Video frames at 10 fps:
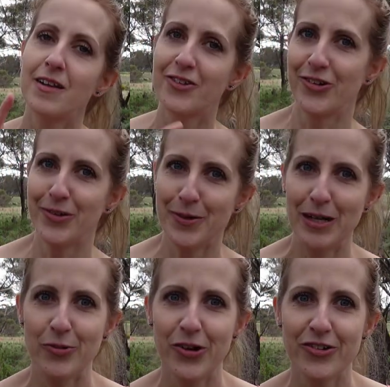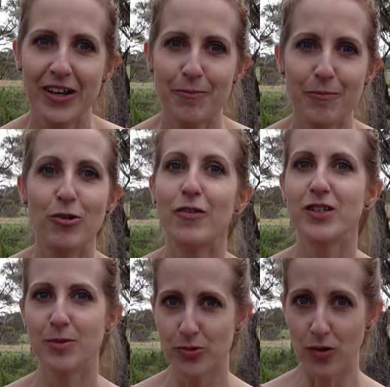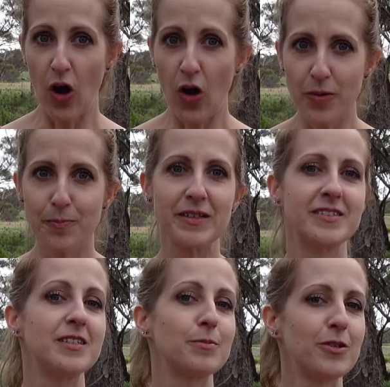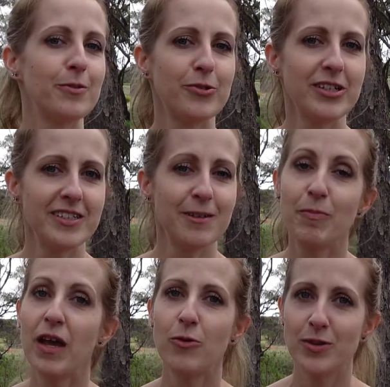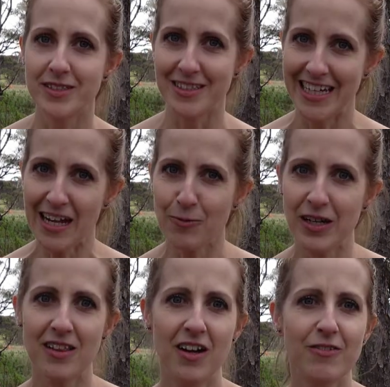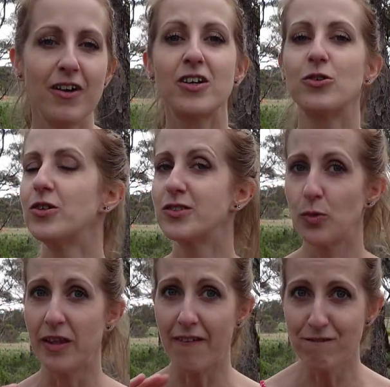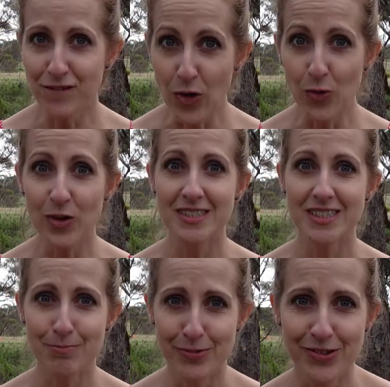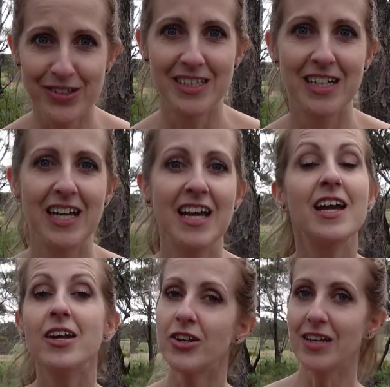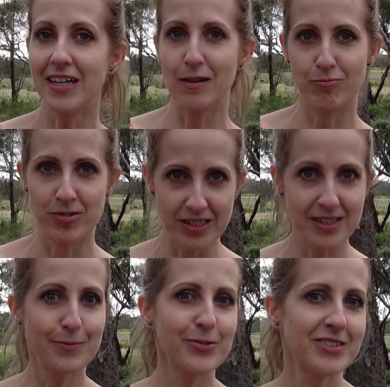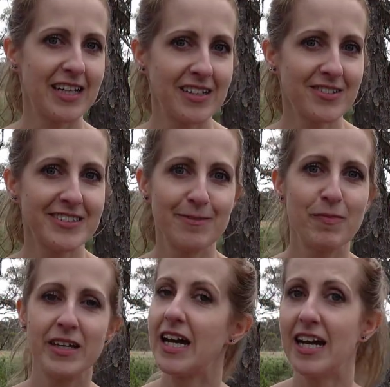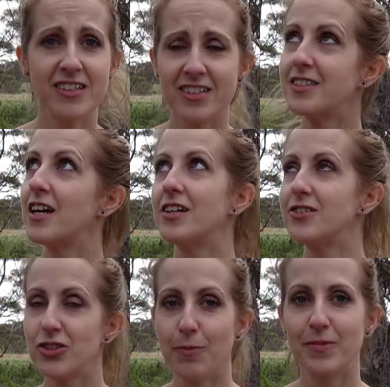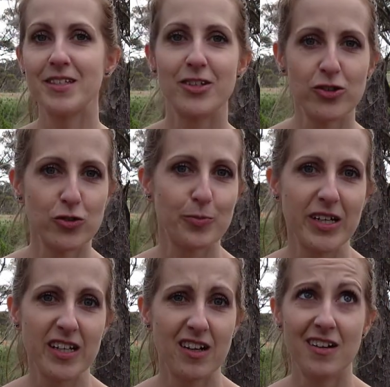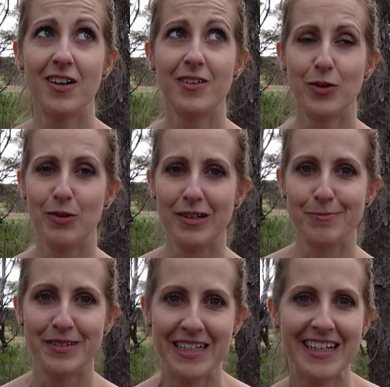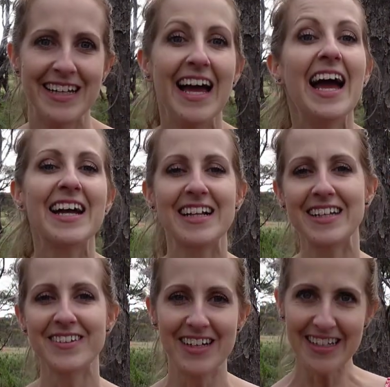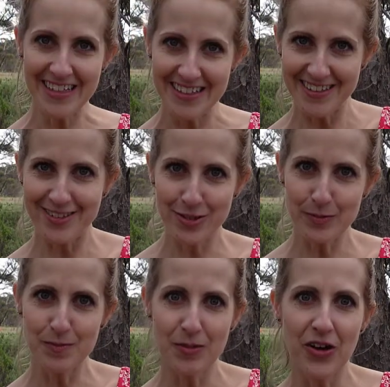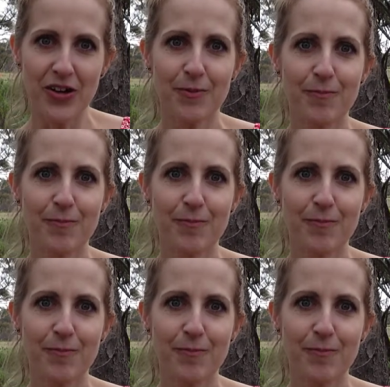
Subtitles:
Join my program, Profitable Home Business Blueprint, which is a 10-week live course with full support. You can get predictable sales and just stop the social media overwhelm. Click on the link in the description below.